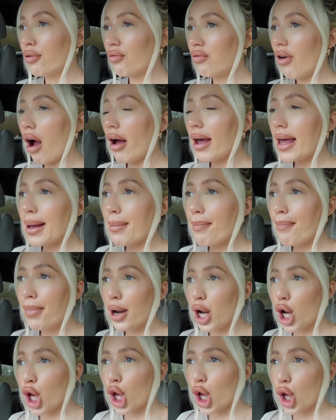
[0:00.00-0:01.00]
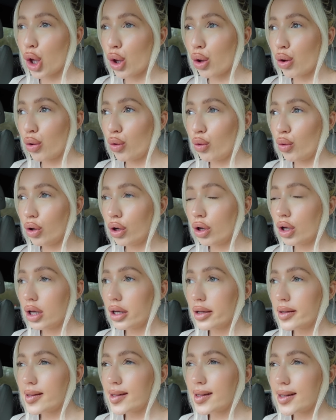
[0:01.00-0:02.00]
Bright this makes blue. Absolutely
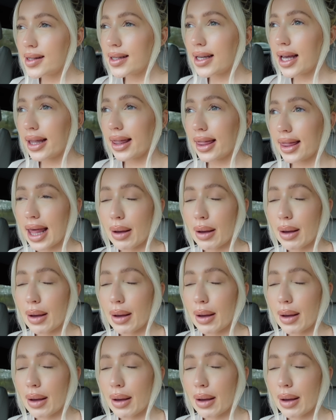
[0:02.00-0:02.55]
perfect sense.